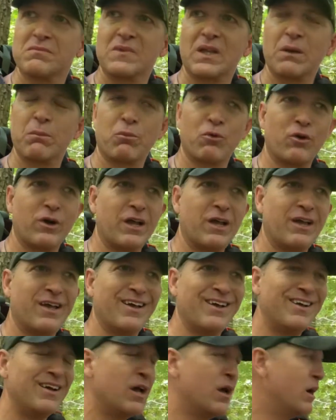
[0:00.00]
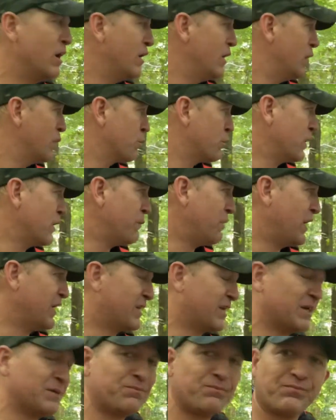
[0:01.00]
Pretty, pretty amazing.
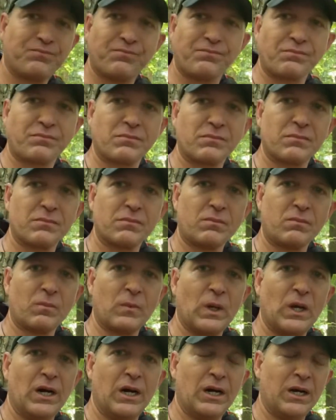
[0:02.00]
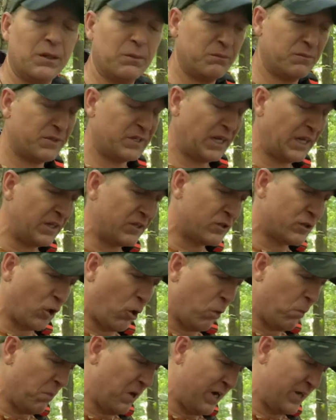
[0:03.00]
Um, seeing so
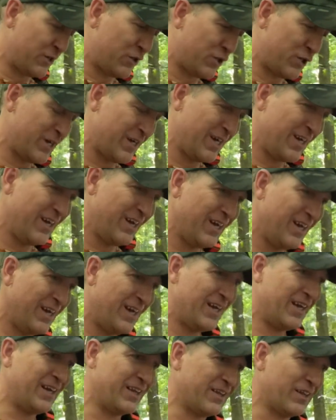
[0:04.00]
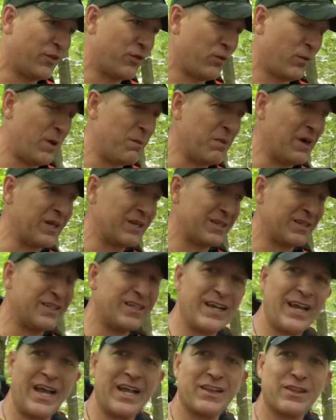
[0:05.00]
much in the three months, and
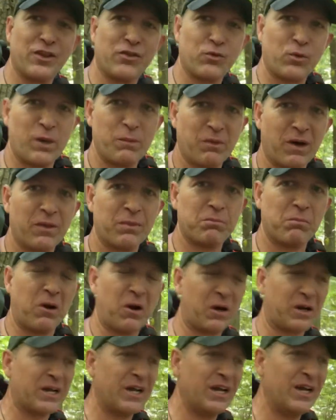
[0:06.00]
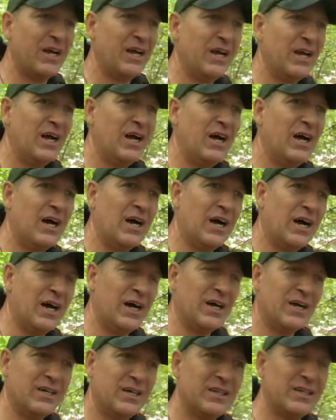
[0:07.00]
today's the three month mark. Uh,
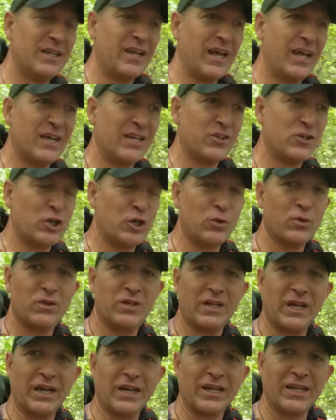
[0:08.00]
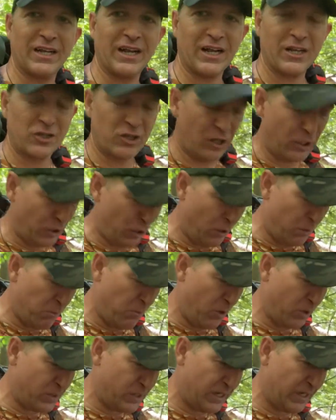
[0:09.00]
today is June sixth, and I started on
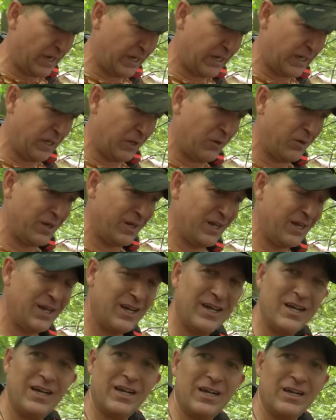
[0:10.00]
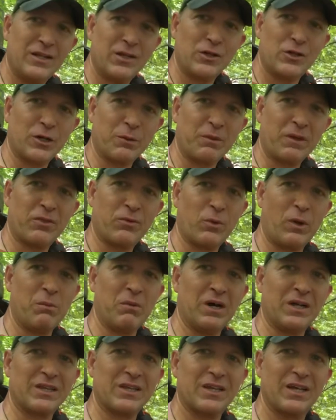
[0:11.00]
March sixth, so, so it took me three
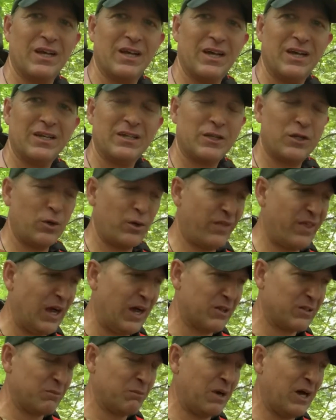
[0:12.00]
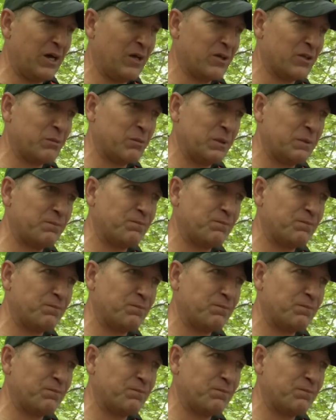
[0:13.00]
months to do a thousand miles, but,